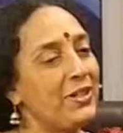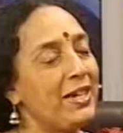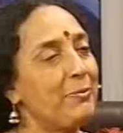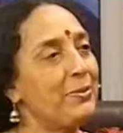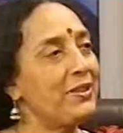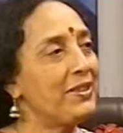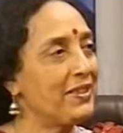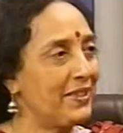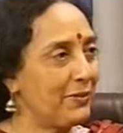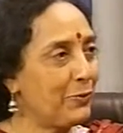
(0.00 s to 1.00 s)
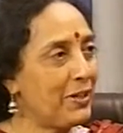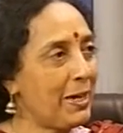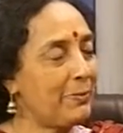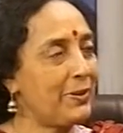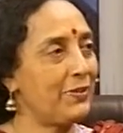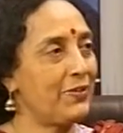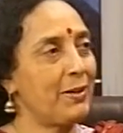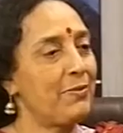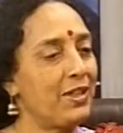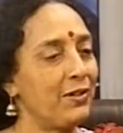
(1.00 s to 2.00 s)
happens if
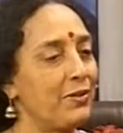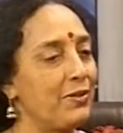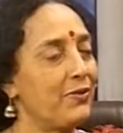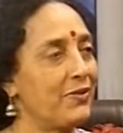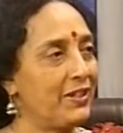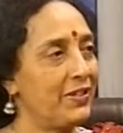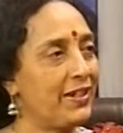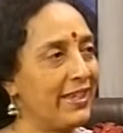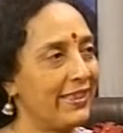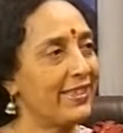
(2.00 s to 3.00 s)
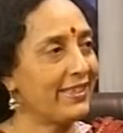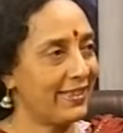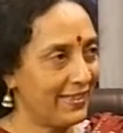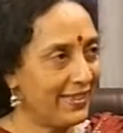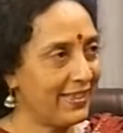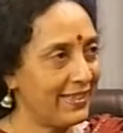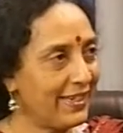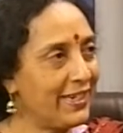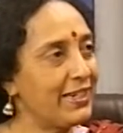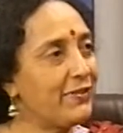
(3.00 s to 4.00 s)
something controversial like this does
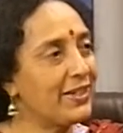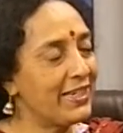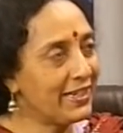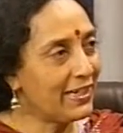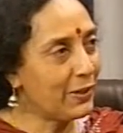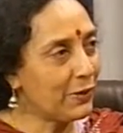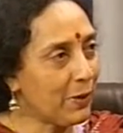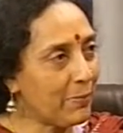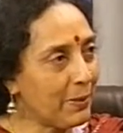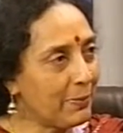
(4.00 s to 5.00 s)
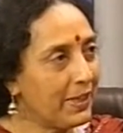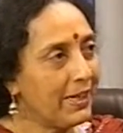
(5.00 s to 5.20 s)
inadvertently crop up?